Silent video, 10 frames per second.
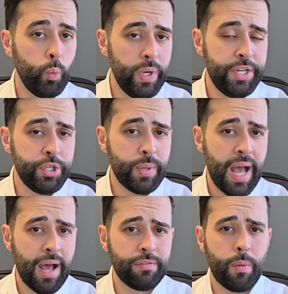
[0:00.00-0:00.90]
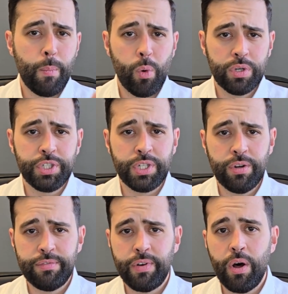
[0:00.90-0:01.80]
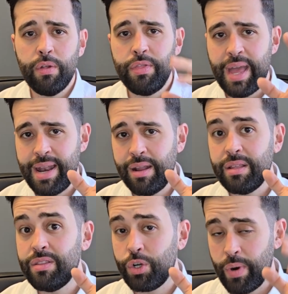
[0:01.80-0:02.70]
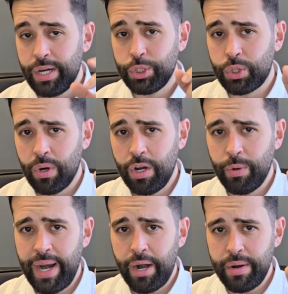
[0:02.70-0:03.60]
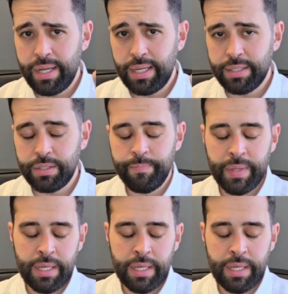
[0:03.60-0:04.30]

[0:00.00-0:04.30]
we do have more snowfall than the greater Toronto area does.